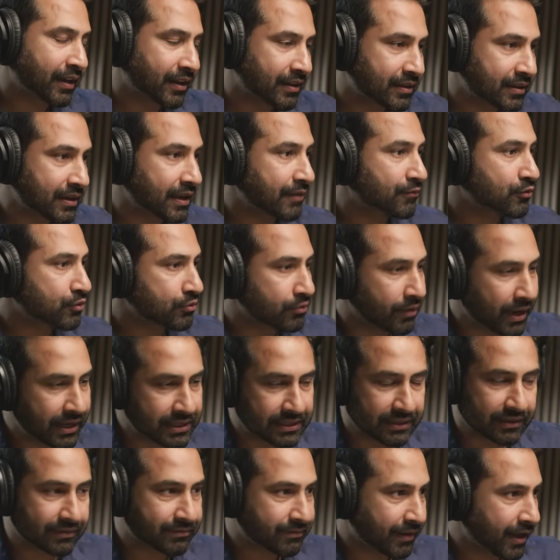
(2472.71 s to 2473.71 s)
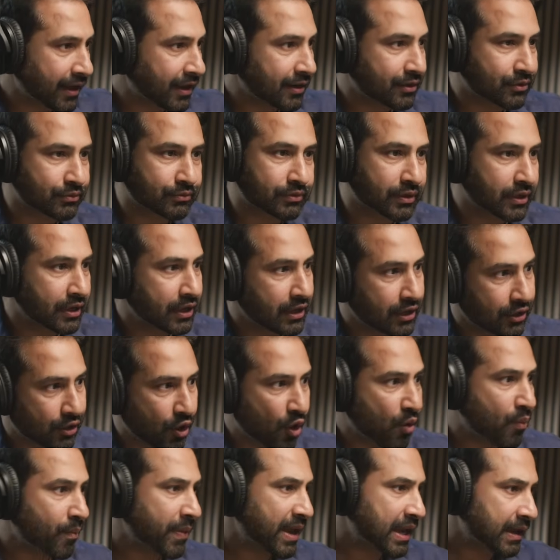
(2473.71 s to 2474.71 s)
And if you're writing a file, you
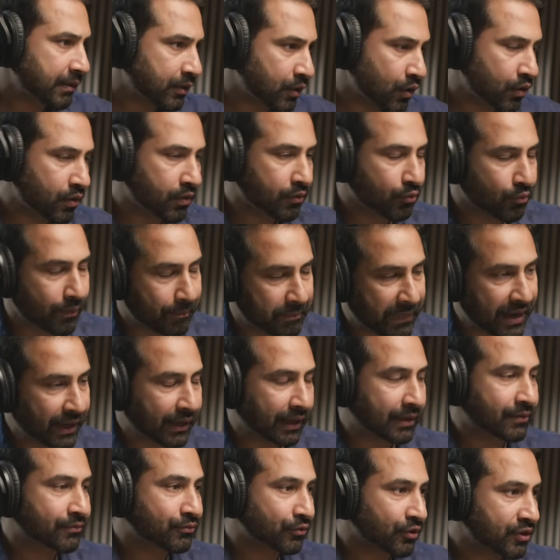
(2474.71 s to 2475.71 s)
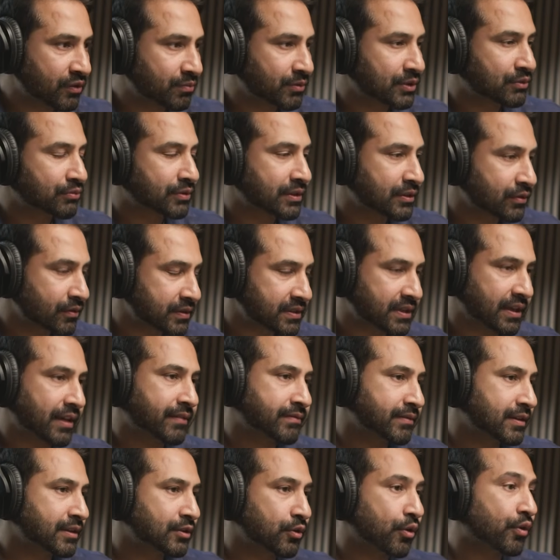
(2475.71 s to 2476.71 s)
may go back and forth between
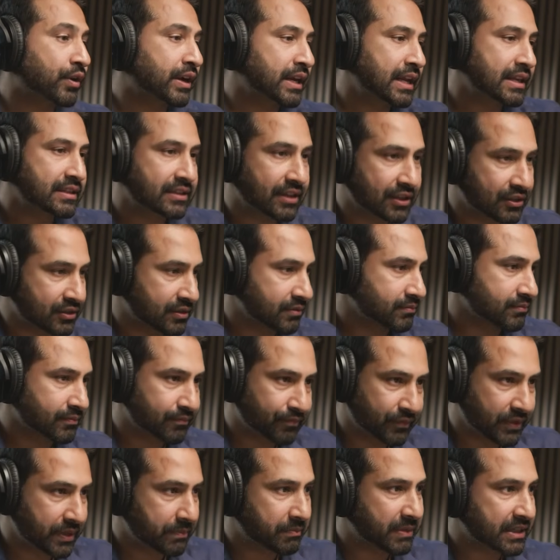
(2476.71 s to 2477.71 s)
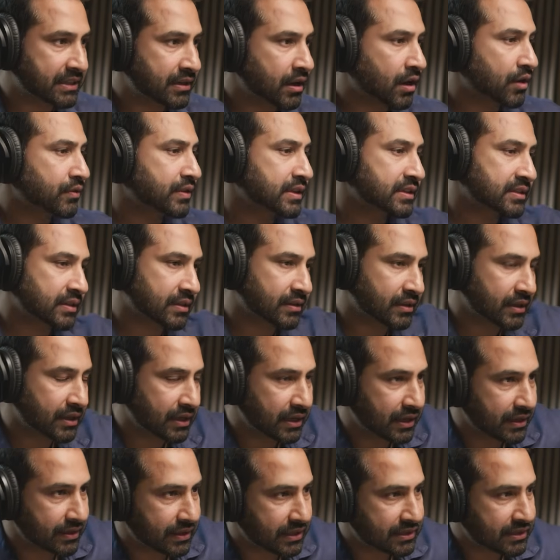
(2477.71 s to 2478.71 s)
yourself and the organization. But now there's
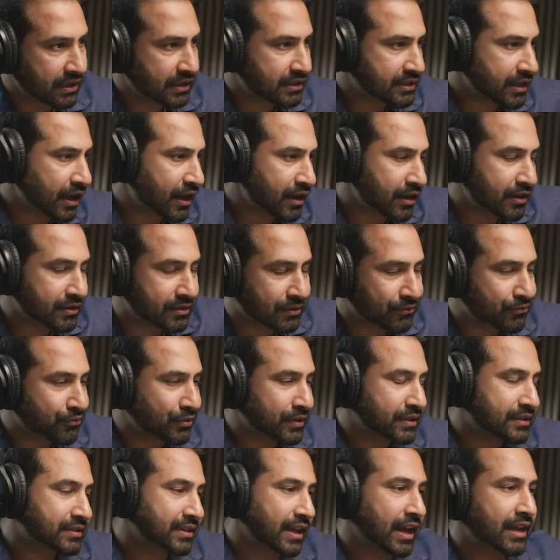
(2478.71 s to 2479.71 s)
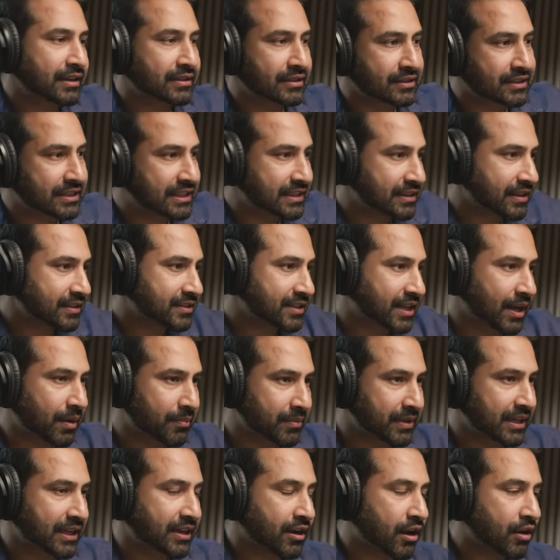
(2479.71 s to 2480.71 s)
an entire different entity that's
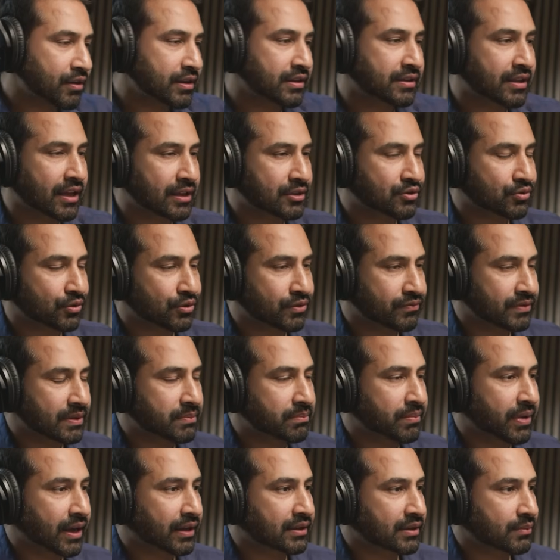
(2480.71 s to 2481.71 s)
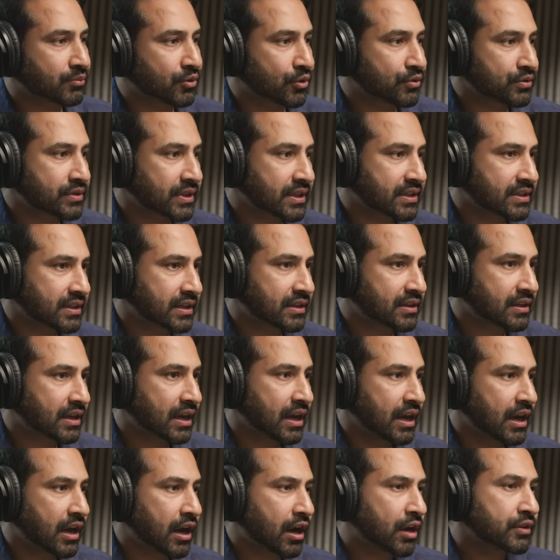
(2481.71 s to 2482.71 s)
coming in. How did that sort of impact the process, and
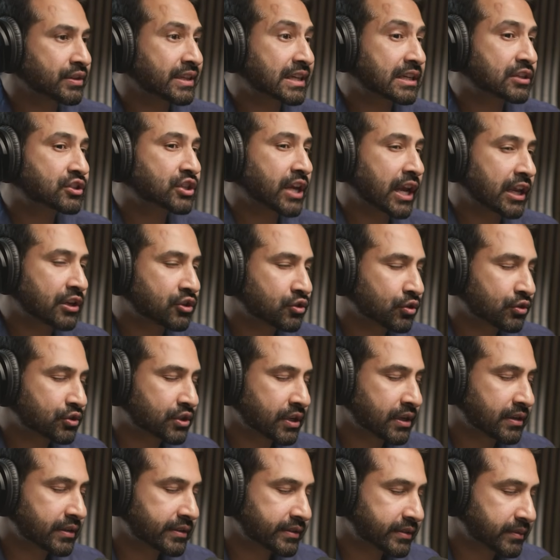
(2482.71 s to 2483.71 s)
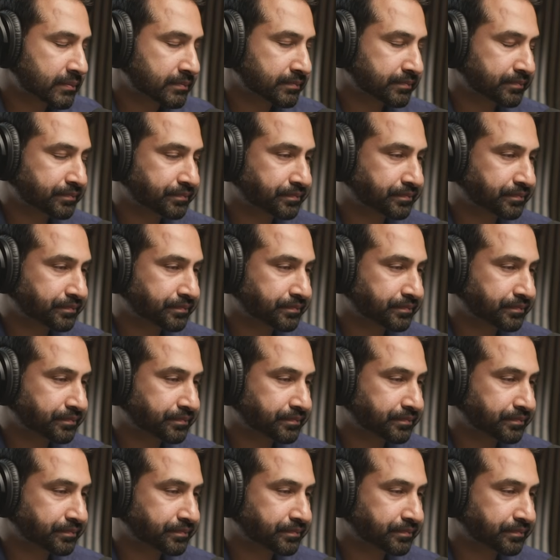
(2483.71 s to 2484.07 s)
how did it change your journalism?